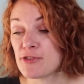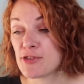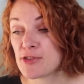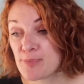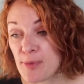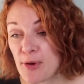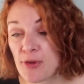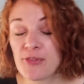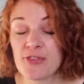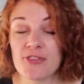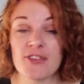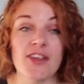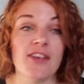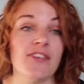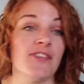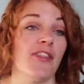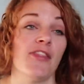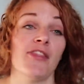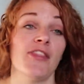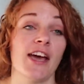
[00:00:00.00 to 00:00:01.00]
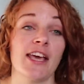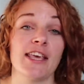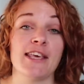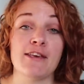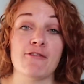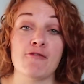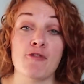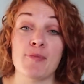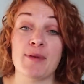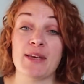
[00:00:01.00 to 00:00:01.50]
responses, and
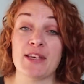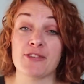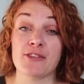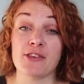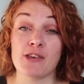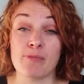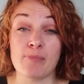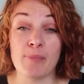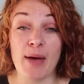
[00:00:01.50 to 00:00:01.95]
thank you for being so